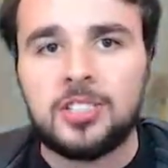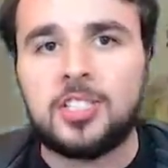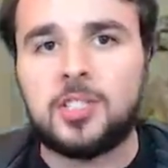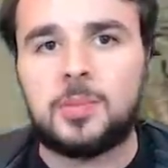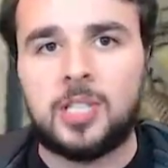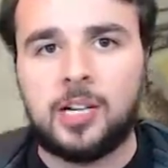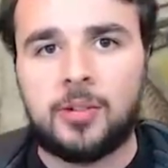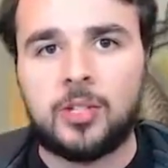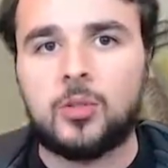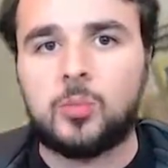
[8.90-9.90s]
need some
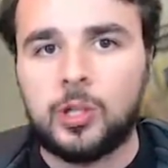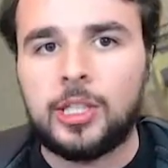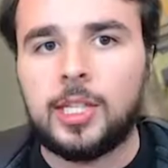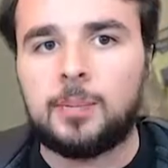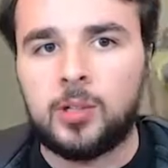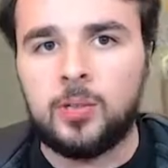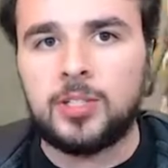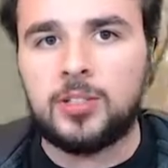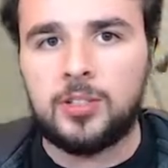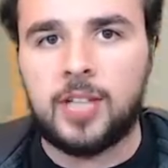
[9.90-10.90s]
tinkering to really improve it
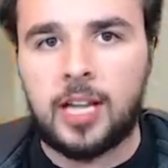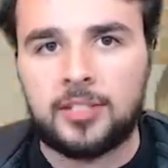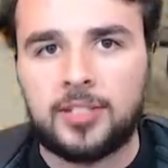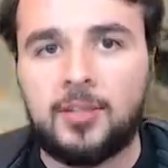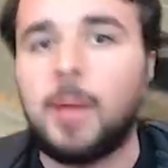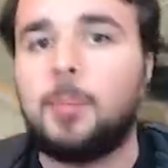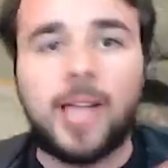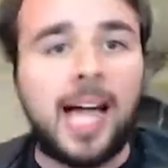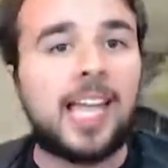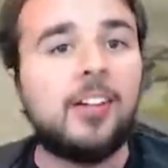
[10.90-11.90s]
to the next level. Now,
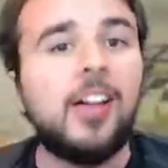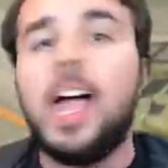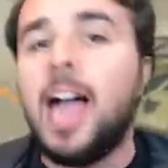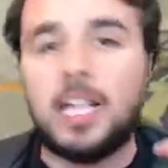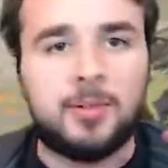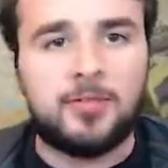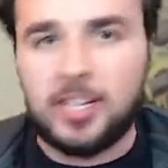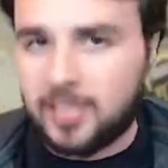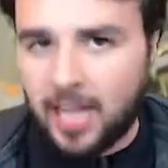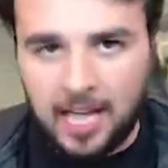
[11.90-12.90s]
Blackout has been
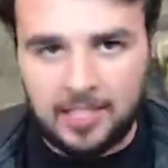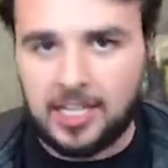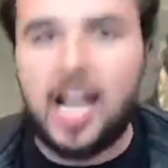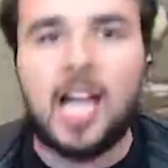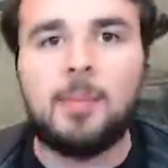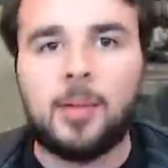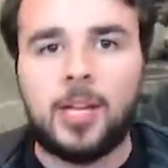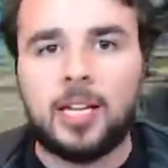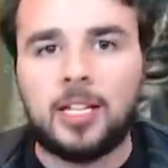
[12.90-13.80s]
fantastic. I have been playing